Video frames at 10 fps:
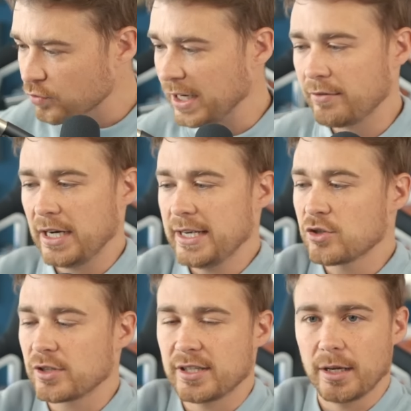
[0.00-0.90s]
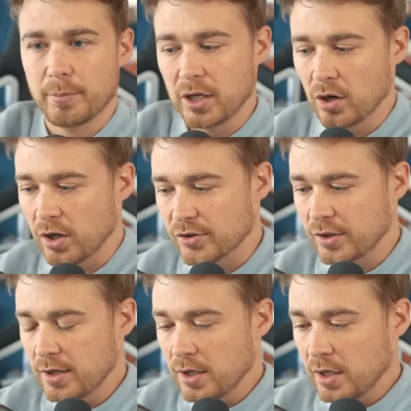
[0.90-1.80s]
really, really interesting, because
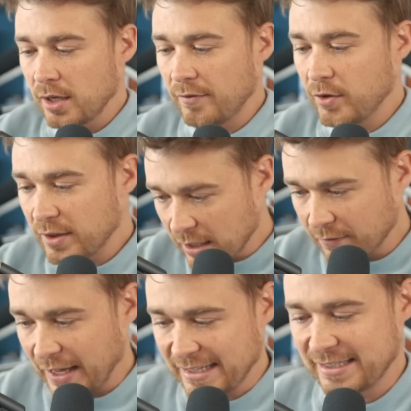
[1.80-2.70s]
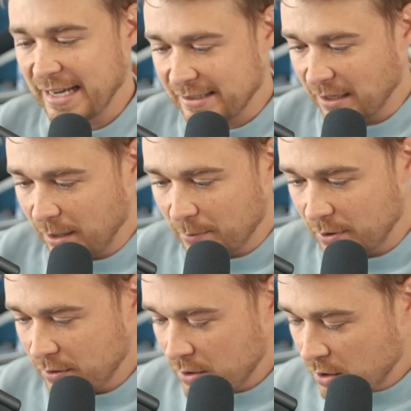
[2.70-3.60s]
if you think of that setup,
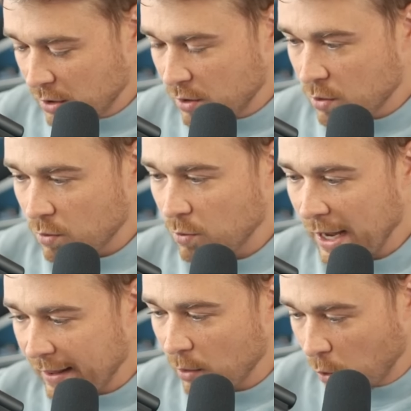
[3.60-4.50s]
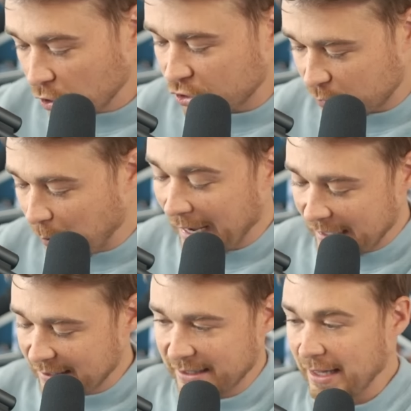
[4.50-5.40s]
where there was
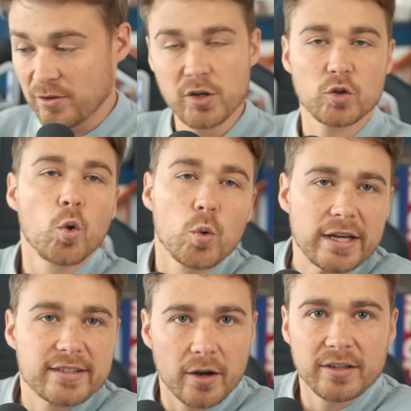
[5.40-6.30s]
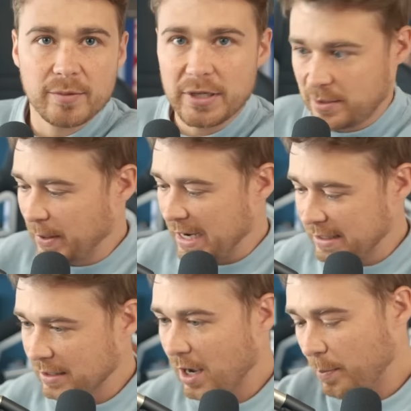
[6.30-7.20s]
space, and there is always going to be
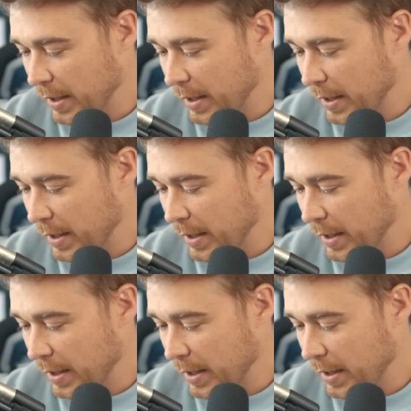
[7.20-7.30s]
space up